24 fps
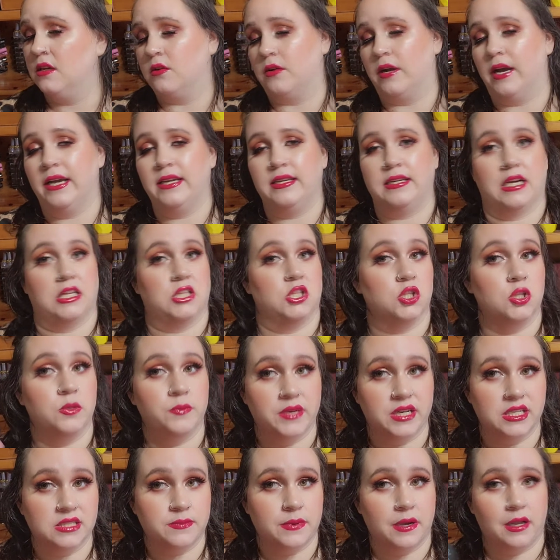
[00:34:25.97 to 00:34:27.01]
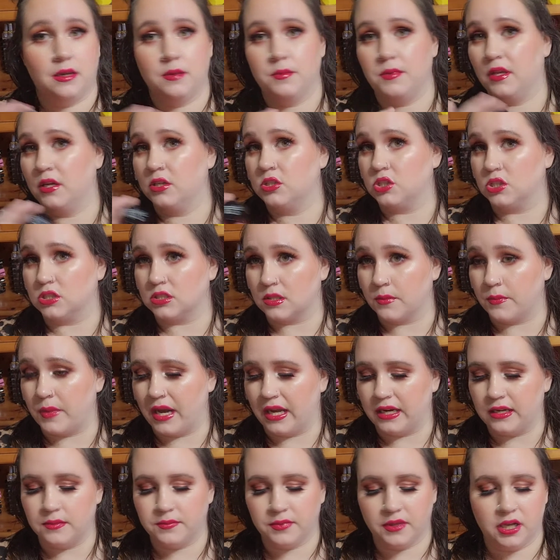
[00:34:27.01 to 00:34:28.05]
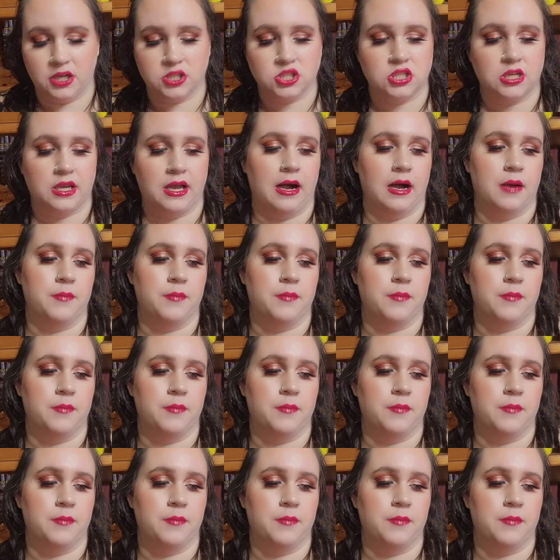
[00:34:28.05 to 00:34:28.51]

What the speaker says: Right, not luminous putty blush, just the putty blush.